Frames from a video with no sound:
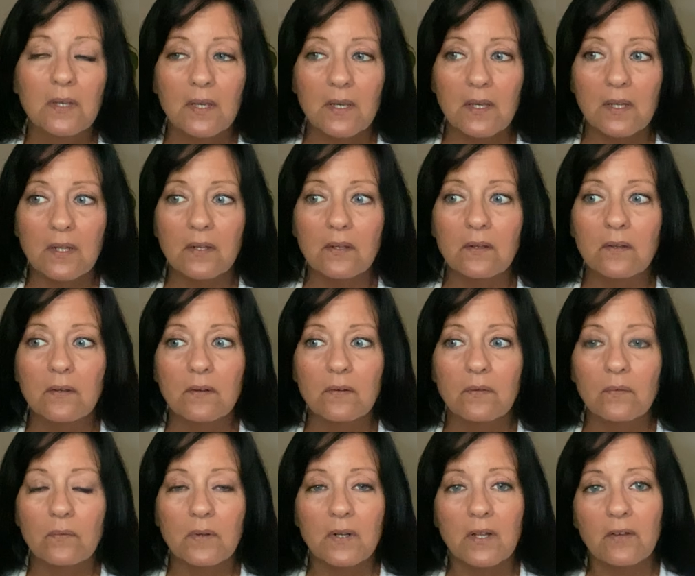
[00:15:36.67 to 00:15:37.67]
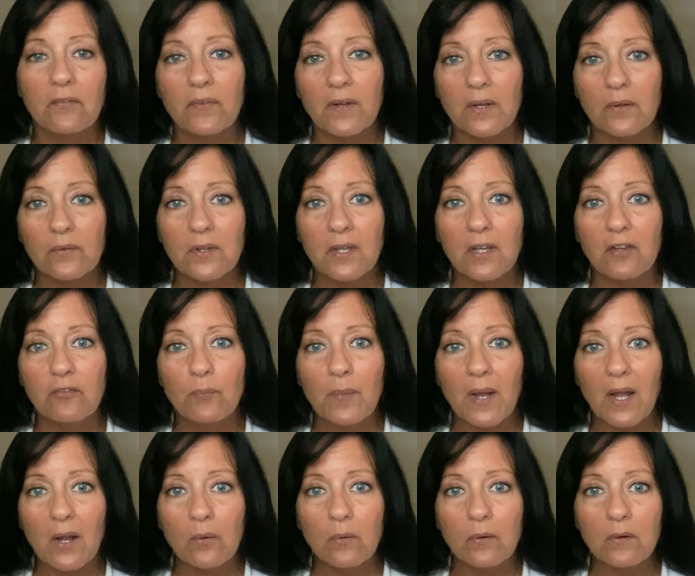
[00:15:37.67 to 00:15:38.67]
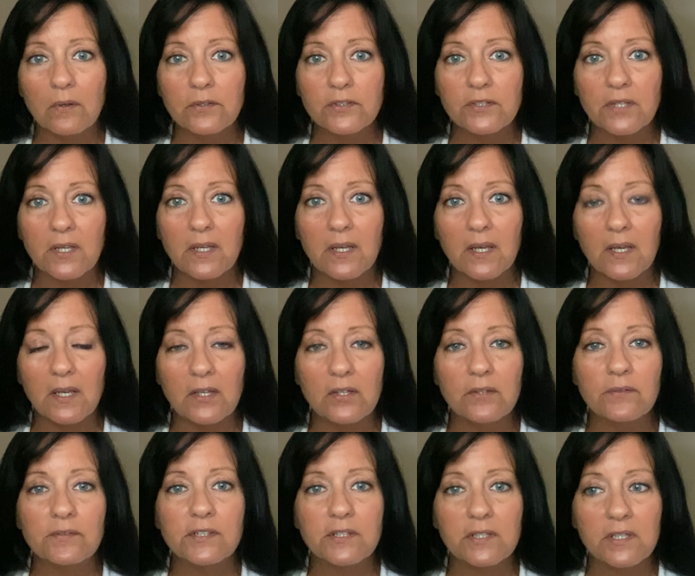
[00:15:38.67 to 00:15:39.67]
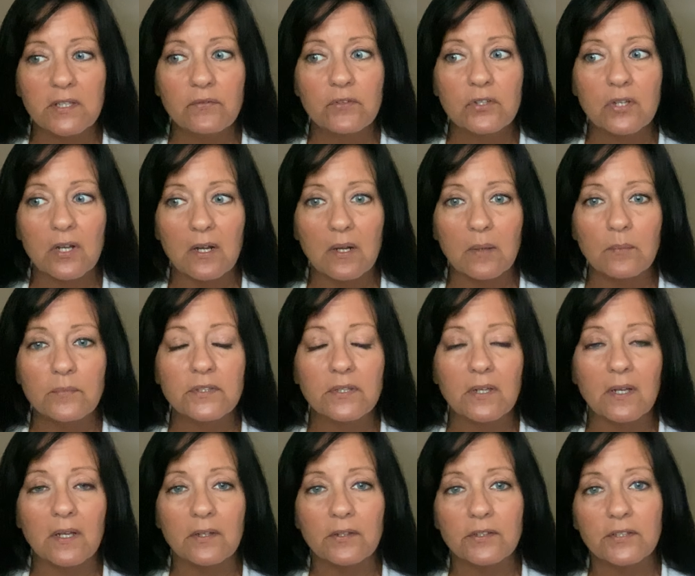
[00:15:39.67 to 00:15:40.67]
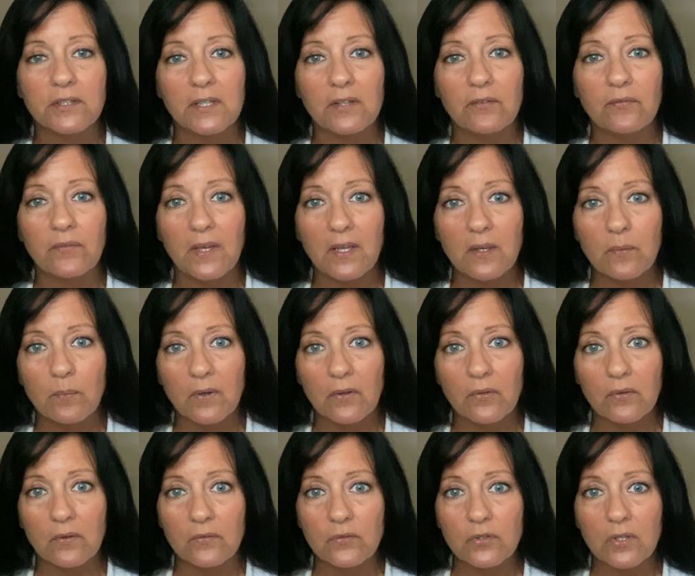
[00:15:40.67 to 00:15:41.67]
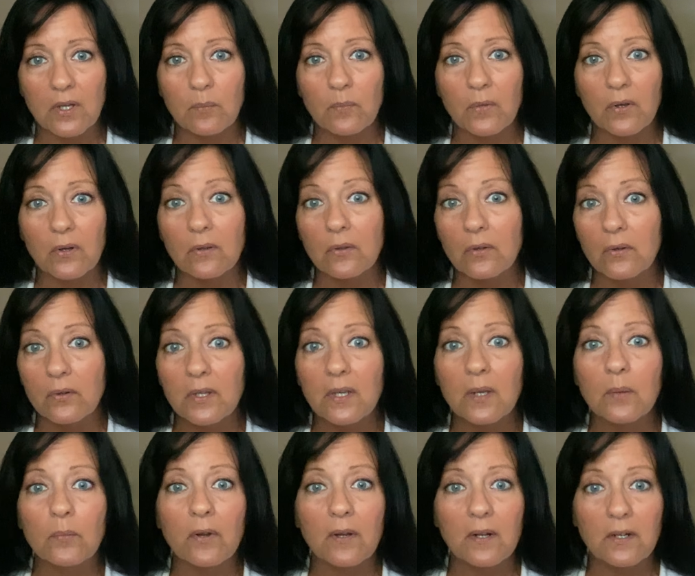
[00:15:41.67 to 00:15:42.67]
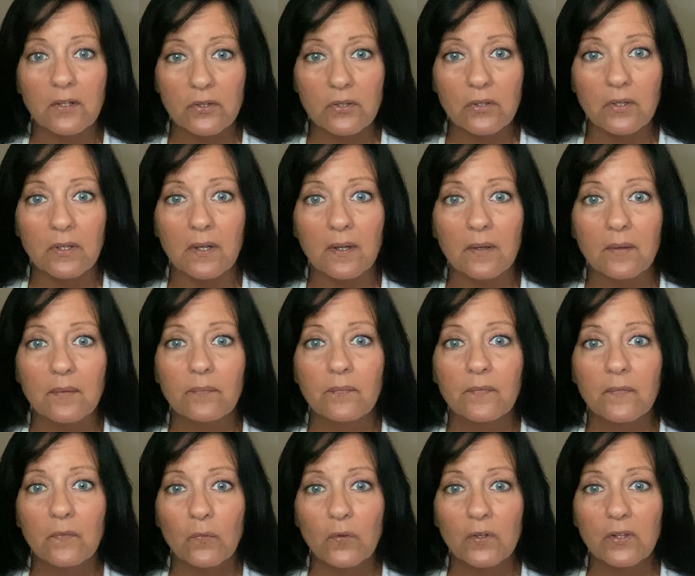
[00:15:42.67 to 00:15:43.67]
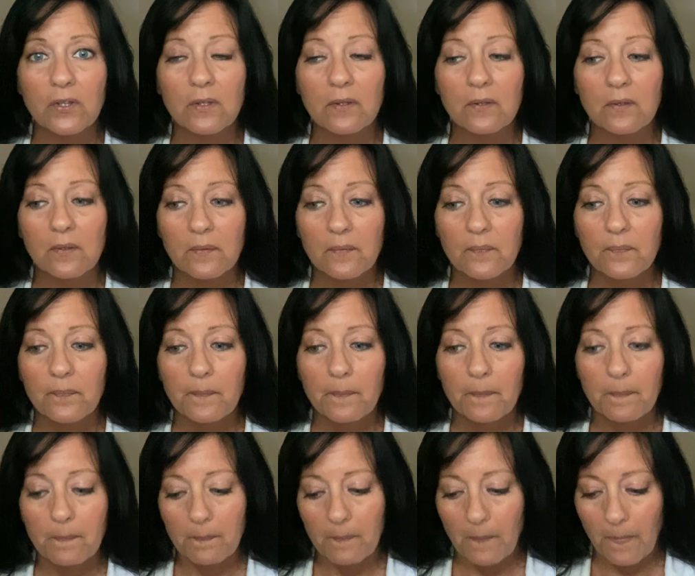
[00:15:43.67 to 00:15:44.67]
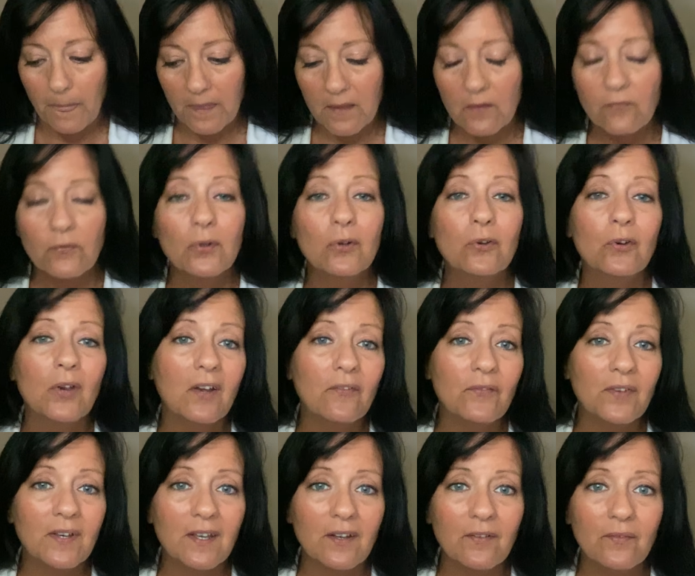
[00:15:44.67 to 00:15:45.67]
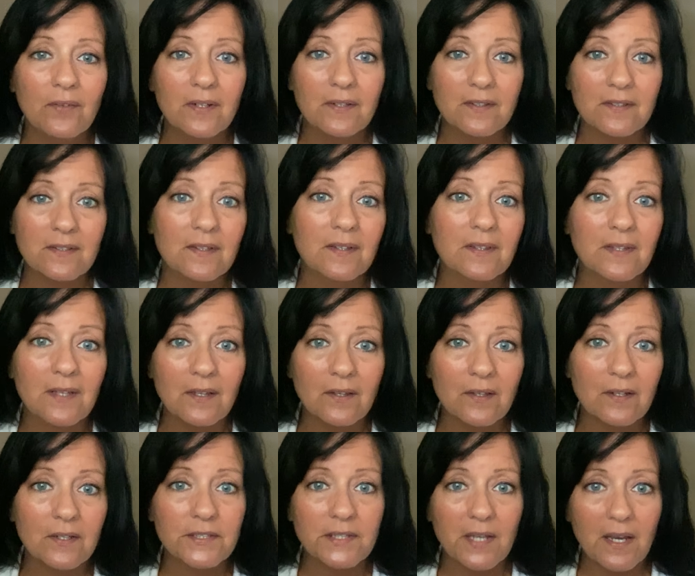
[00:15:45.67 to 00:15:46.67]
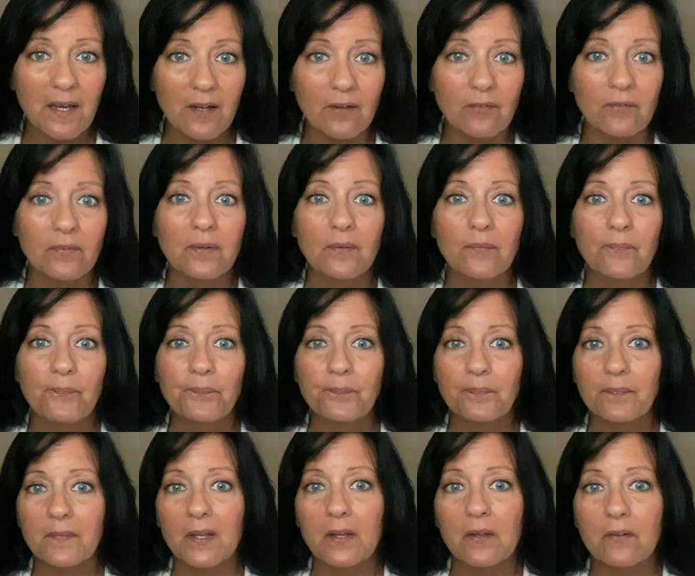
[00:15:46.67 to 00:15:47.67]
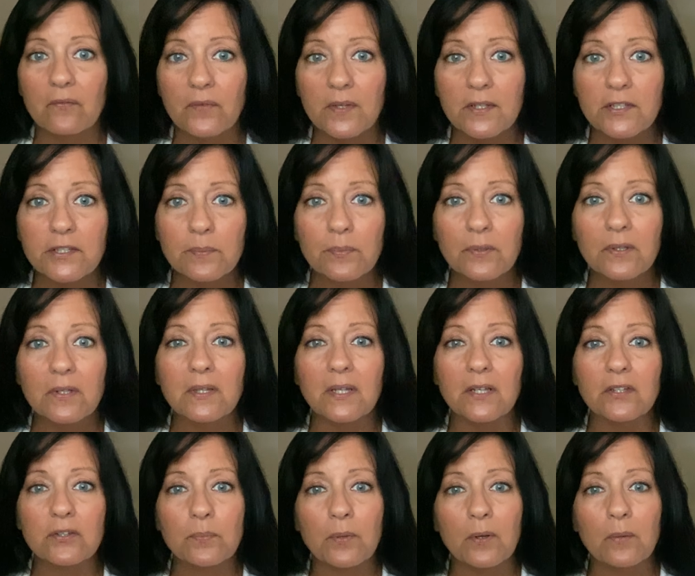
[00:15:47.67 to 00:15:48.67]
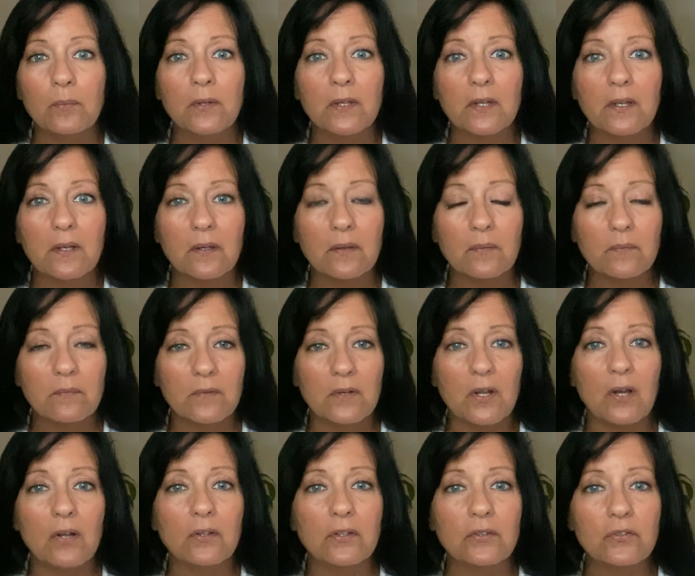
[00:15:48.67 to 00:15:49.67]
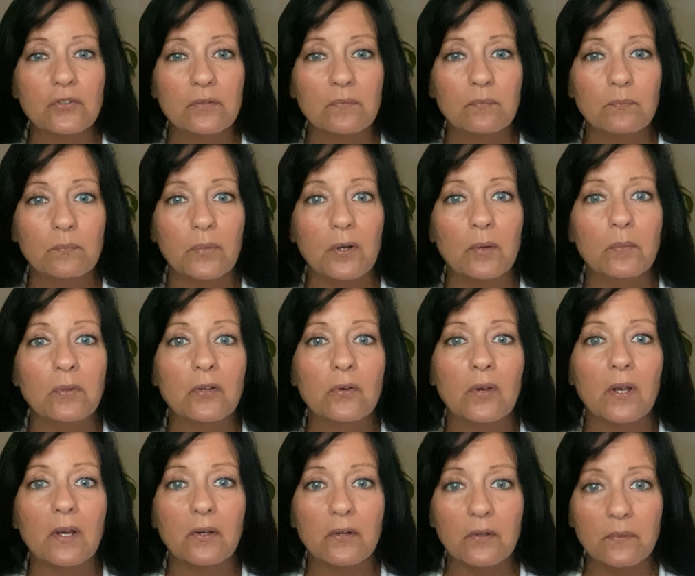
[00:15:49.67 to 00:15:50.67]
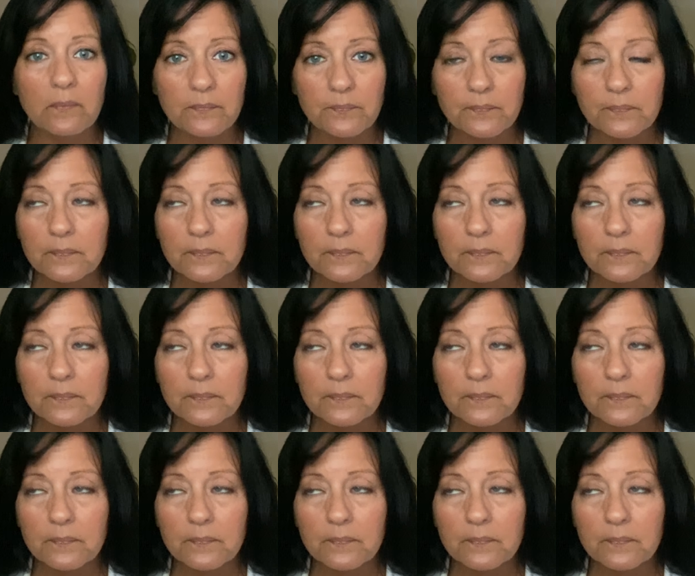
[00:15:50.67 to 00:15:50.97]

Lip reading: And when I found Dave Bowers, aka Steve Jobs, as the fake mother of John Bartolone, I brought it to you with the photographic evidence that they let us have. On Facebook, that's public knowledge, public record.